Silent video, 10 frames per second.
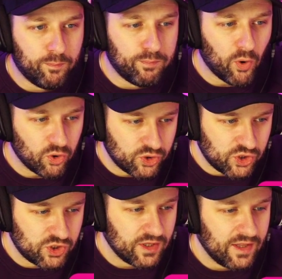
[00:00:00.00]

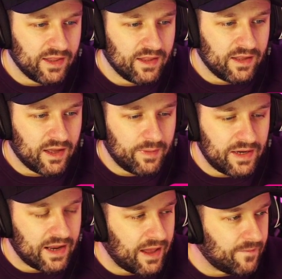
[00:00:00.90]
but I
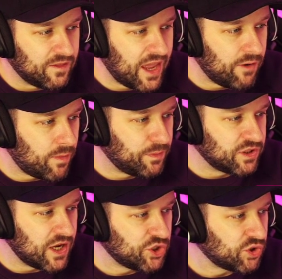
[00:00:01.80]
mean, their
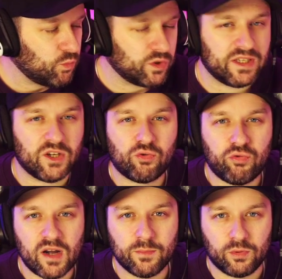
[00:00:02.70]
reputation was
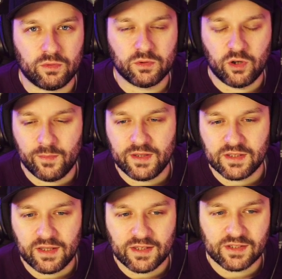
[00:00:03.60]
incredible coming into
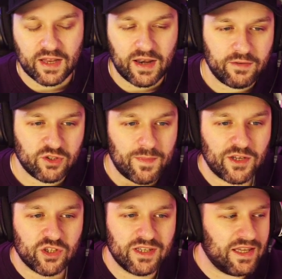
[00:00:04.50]
this. And I just
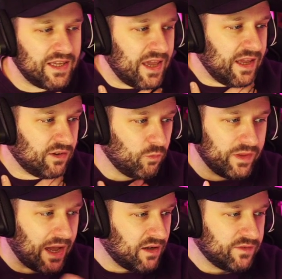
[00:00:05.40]
mentioned EA
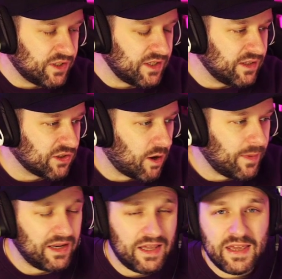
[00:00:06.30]
without even seeing this
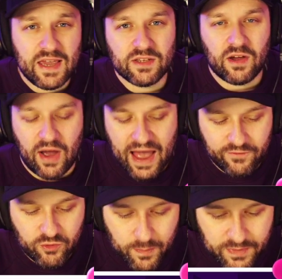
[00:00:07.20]
comment. EA have
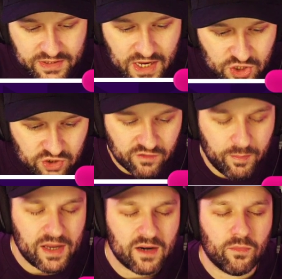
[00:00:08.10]
a reputation of
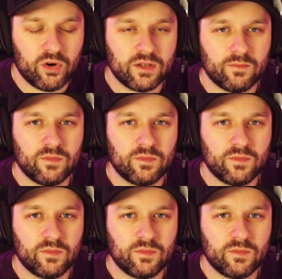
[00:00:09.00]
being a money